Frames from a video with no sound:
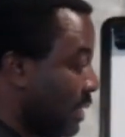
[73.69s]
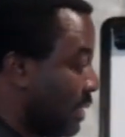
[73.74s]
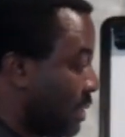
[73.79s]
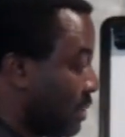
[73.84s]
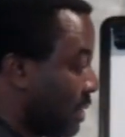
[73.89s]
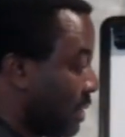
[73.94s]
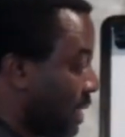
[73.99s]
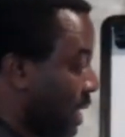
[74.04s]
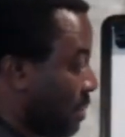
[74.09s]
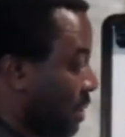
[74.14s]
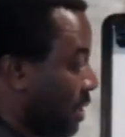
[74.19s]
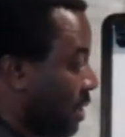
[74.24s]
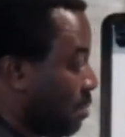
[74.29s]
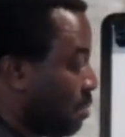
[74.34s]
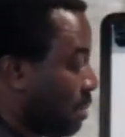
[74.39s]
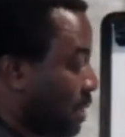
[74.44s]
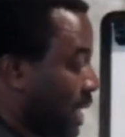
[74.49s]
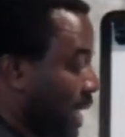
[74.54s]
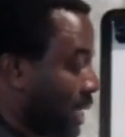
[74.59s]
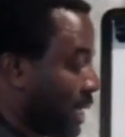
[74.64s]
So the
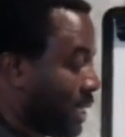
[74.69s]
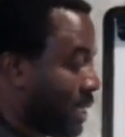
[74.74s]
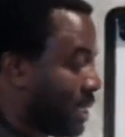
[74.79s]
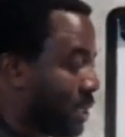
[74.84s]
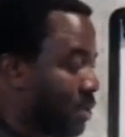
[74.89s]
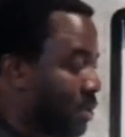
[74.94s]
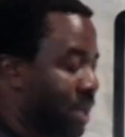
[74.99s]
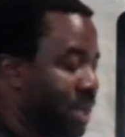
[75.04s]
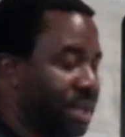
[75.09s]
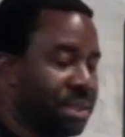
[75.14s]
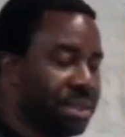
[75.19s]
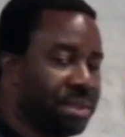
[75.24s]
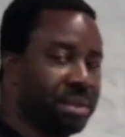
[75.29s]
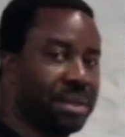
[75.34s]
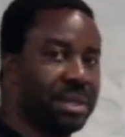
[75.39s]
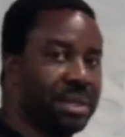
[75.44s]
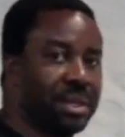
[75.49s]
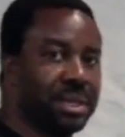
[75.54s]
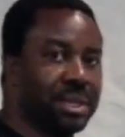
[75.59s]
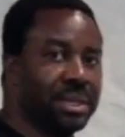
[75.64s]
amyloid plaques, 20,
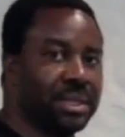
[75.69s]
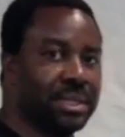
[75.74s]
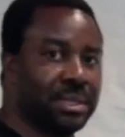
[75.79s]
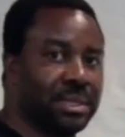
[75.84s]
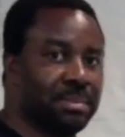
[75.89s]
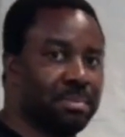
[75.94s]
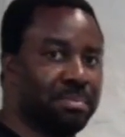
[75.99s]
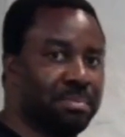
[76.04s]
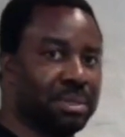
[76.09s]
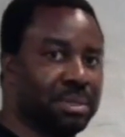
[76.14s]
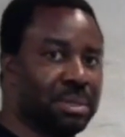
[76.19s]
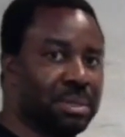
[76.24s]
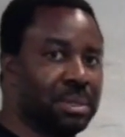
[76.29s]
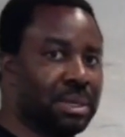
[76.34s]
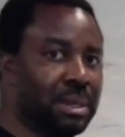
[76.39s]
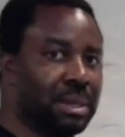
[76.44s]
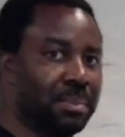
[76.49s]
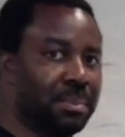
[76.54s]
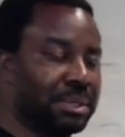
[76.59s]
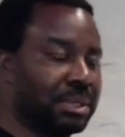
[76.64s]
30 years
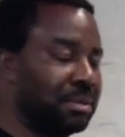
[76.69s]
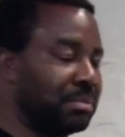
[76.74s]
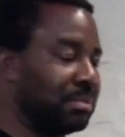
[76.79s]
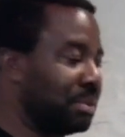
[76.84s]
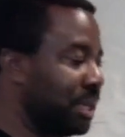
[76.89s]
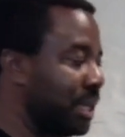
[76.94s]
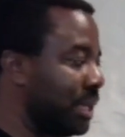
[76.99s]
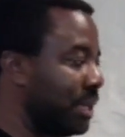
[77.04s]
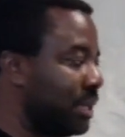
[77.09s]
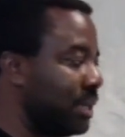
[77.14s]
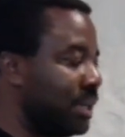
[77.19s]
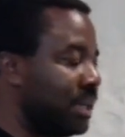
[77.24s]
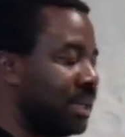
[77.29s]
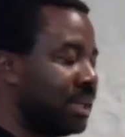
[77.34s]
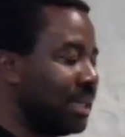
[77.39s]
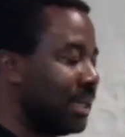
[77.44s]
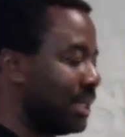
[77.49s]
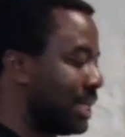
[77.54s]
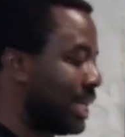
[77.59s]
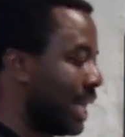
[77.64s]
building up in the brain.
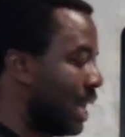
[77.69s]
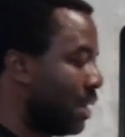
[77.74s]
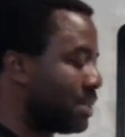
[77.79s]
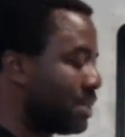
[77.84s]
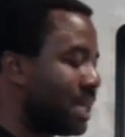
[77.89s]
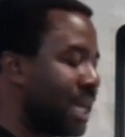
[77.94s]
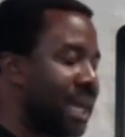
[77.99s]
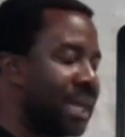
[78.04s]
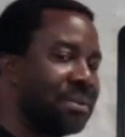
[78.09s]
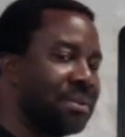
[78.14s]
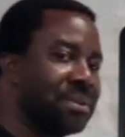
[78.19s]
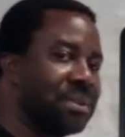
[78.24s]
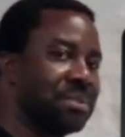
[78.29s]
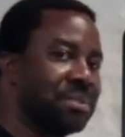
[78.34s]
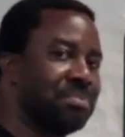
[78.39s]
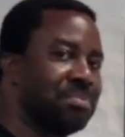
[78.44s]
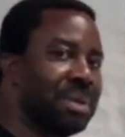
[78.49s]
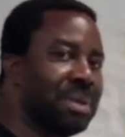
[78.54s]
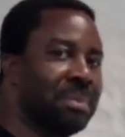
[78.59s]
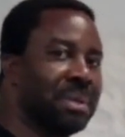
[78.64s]
The tau
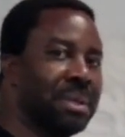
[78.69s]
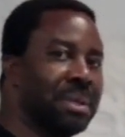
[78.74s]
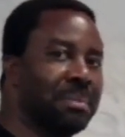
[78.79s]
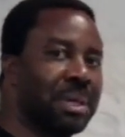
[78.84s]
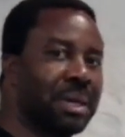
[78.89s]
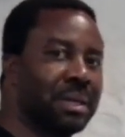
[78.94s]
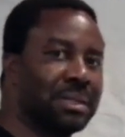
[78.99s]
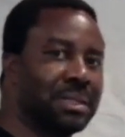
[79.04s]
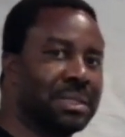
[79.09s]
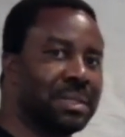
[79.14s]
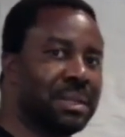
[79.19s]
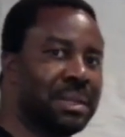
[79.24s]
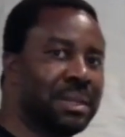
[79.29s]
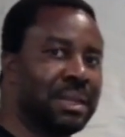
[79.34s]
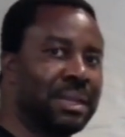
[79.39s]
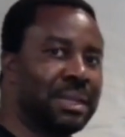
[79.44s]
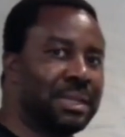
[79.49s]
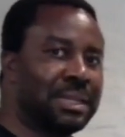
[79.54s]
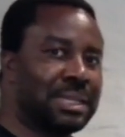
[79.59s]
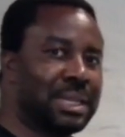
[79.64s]
tangles, maybe about
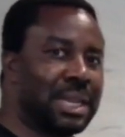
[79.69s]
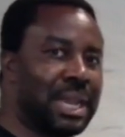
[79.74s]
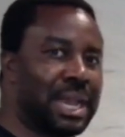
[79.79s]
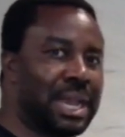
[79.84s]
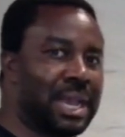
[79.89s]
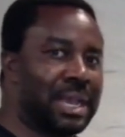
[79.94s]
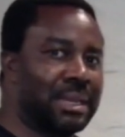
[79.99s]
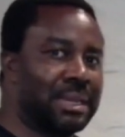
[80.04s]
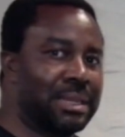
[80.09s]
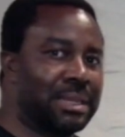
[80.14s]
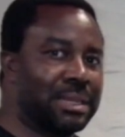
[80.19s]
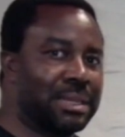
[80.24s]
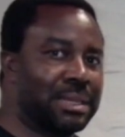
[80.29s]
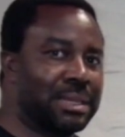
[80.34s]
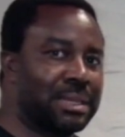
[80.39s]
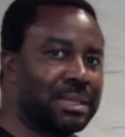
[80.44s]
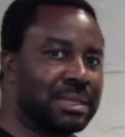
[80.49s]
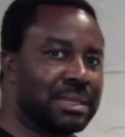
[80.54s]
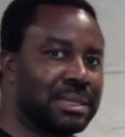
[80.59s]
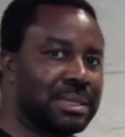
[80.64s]
10
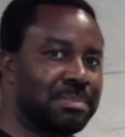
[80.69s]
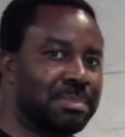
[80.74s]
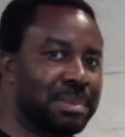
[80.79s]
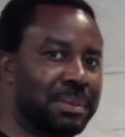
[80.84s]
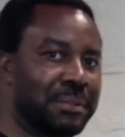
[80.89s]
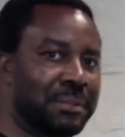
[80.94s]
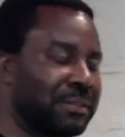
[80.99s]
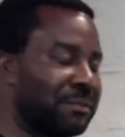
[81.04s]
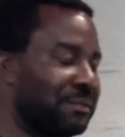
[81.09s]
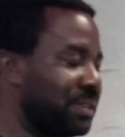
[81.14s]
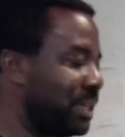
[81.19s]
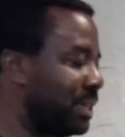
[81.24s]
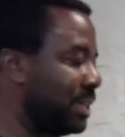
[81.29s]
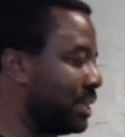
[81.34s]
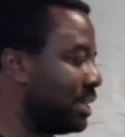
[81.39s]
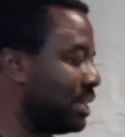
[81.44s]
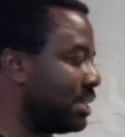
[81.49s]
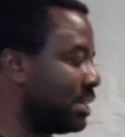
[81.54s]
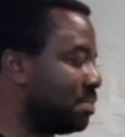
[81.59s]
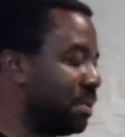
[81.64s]
years, maybe 15
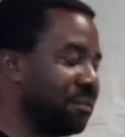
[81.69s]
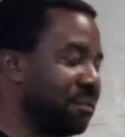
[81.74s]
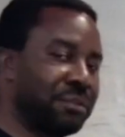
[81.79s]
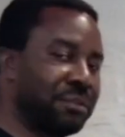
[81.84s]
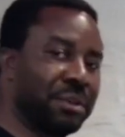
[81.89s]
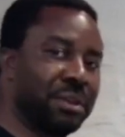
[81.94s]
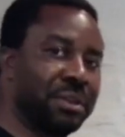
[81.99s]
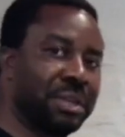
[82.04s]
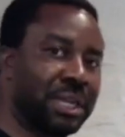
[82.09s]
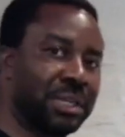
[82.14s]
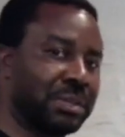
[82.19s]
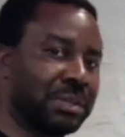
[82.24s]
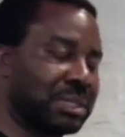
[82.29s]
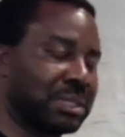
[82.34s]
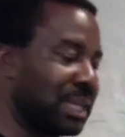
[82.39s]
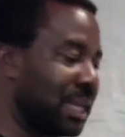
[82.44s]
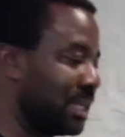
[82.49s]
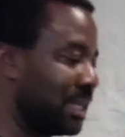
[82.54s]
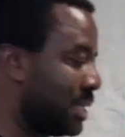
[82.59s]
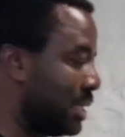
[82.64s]
years before you actually
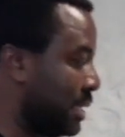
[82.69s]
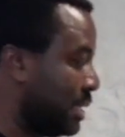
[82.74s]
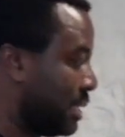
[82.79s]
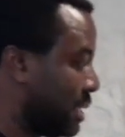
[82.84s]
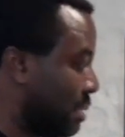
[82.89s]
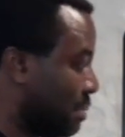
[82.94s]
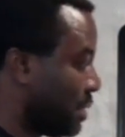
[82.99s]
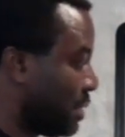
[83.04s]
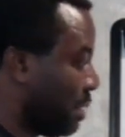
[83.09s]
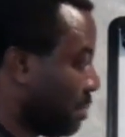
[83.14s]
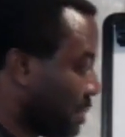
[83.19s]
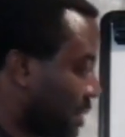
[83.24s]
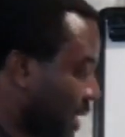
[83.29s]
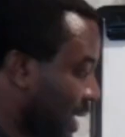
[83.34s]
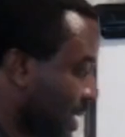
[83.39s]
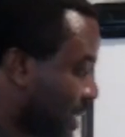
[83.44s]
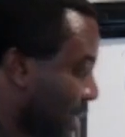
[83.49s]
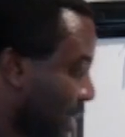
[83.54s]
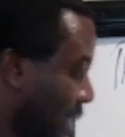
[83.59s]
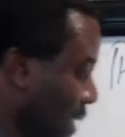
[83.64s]
start seeing symptoms,
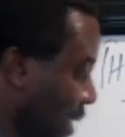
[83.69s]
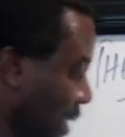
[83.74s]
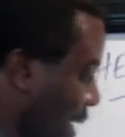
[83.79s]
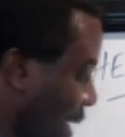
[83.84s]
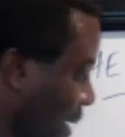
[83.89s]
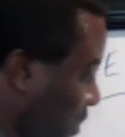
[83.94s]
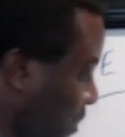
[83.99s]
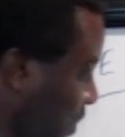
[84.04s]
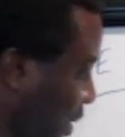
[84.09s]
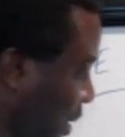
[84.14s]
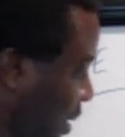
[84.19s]
as they say.